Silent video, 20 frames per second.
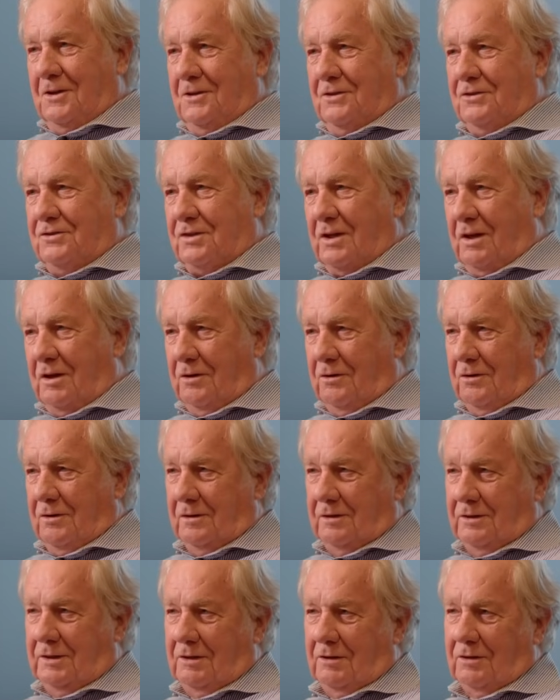
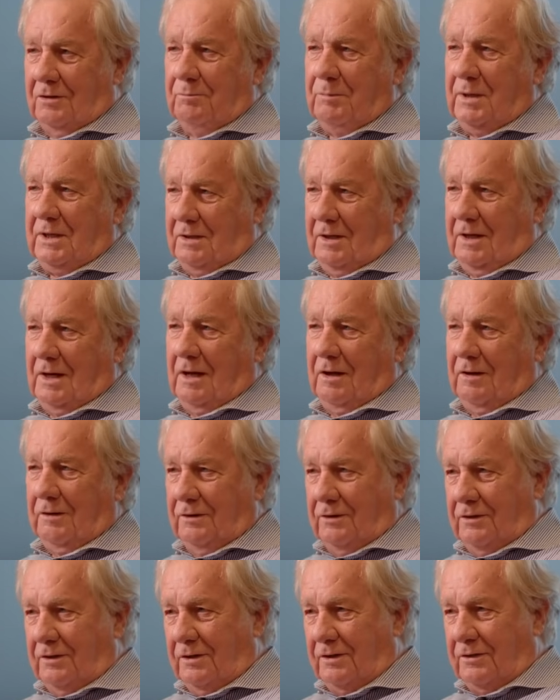So, you know, I'd met the
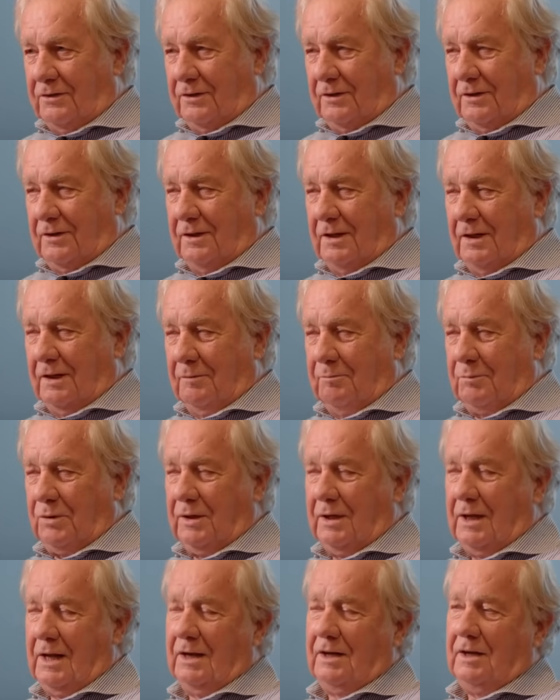owners. They'd
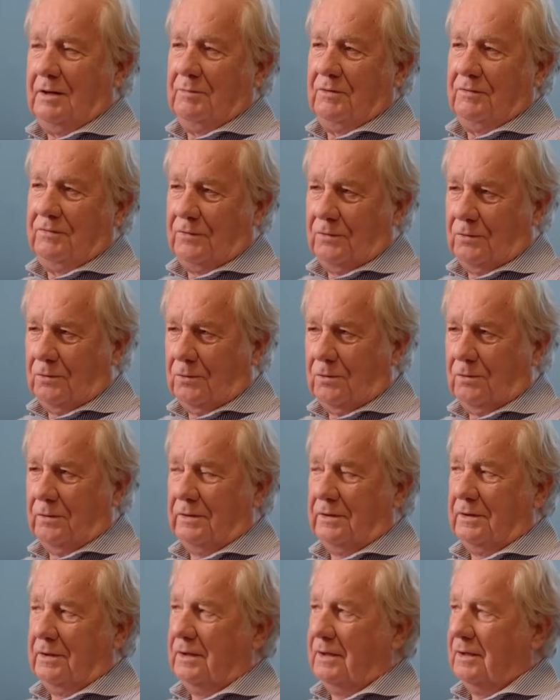been out here before
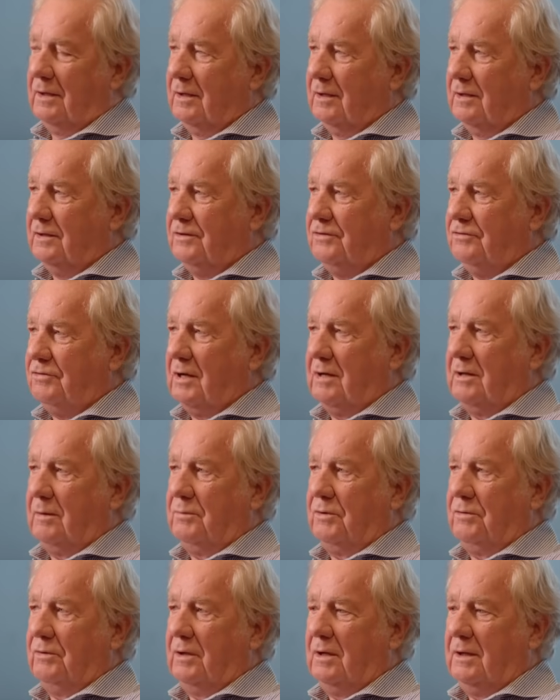and struck
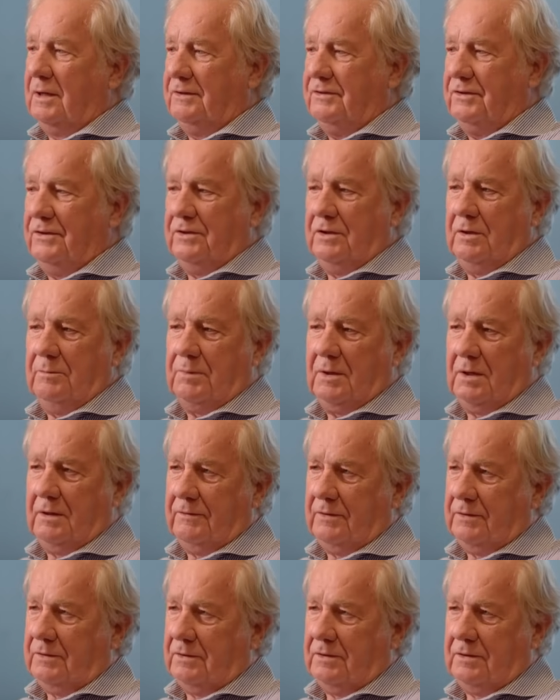up a relationship
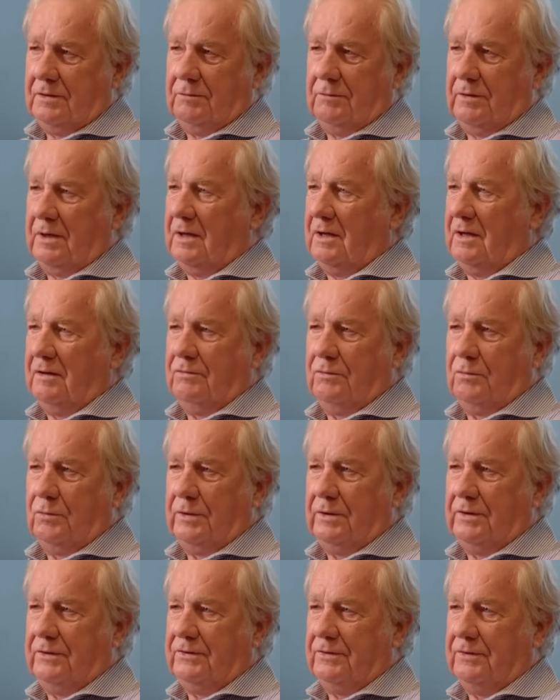over 2.5
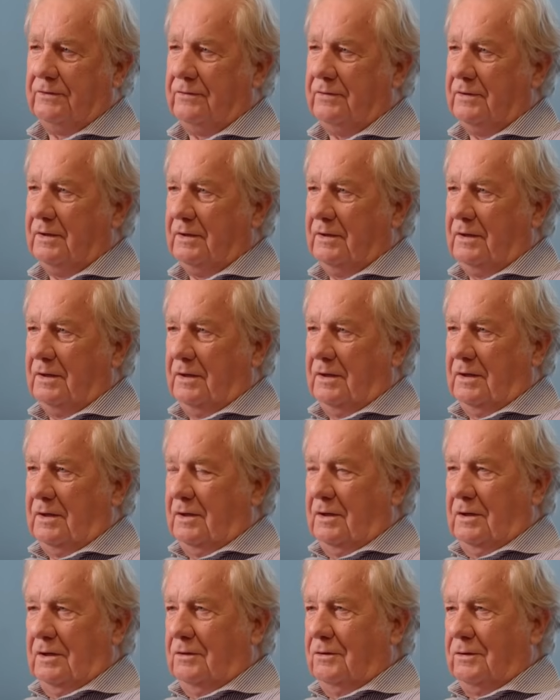weeks of
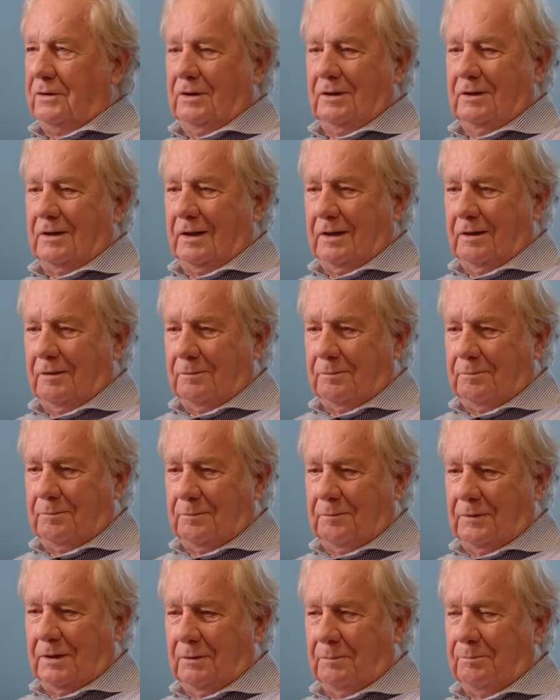looking at how
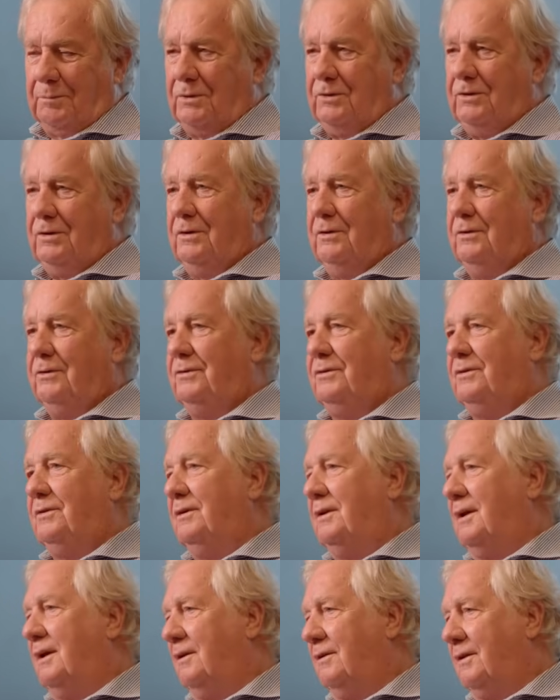they were produced
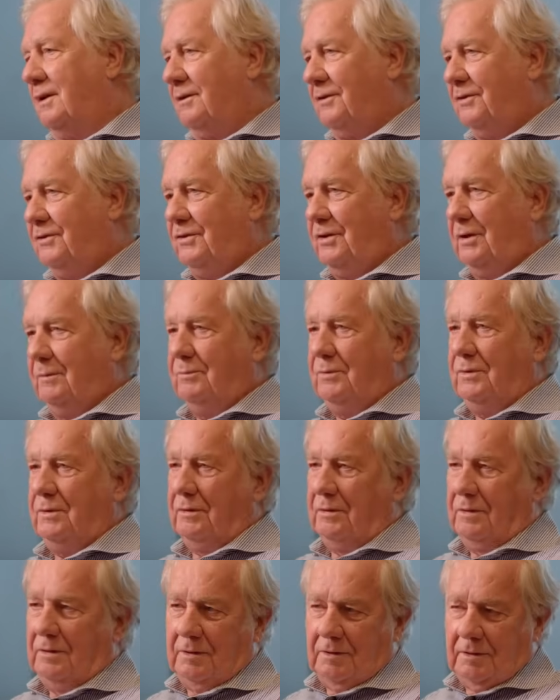and how they were shipped,
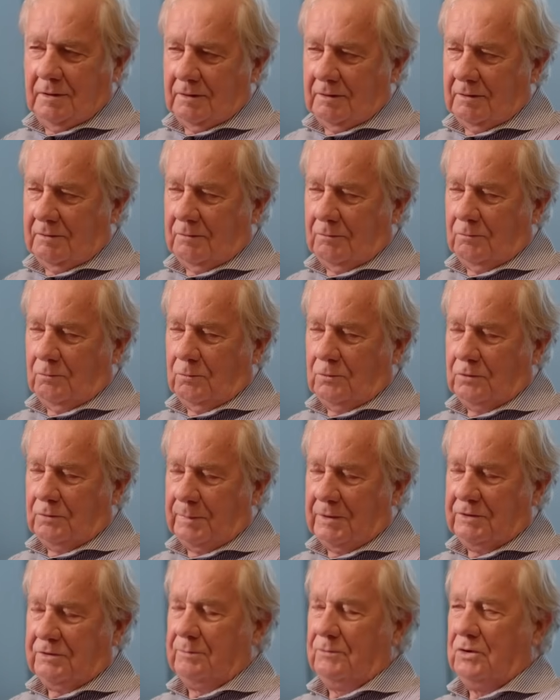and
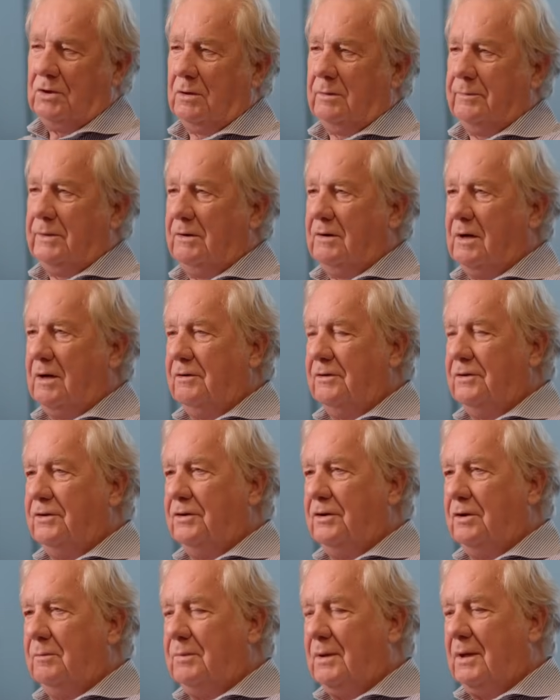spent some time in their
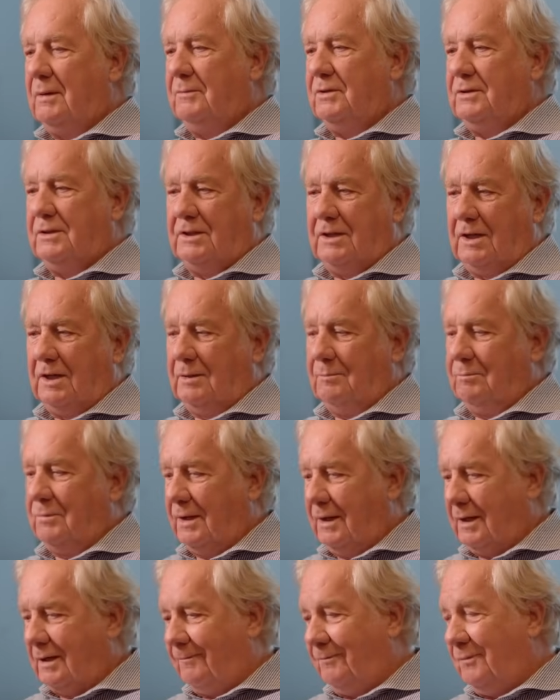R&D department. Came
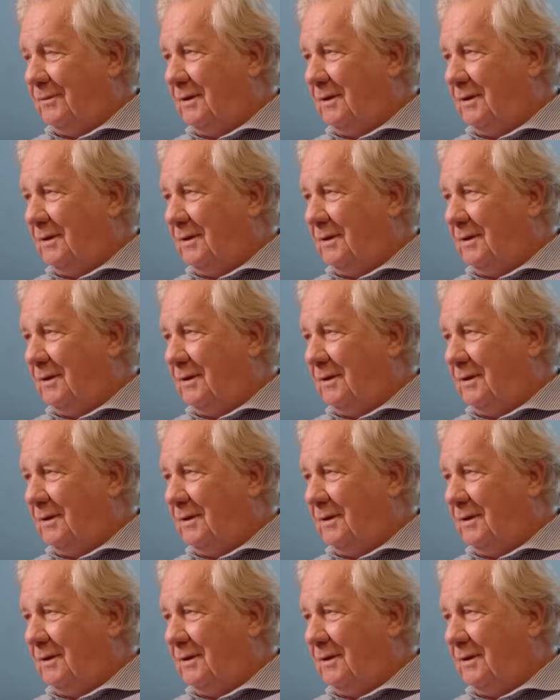back,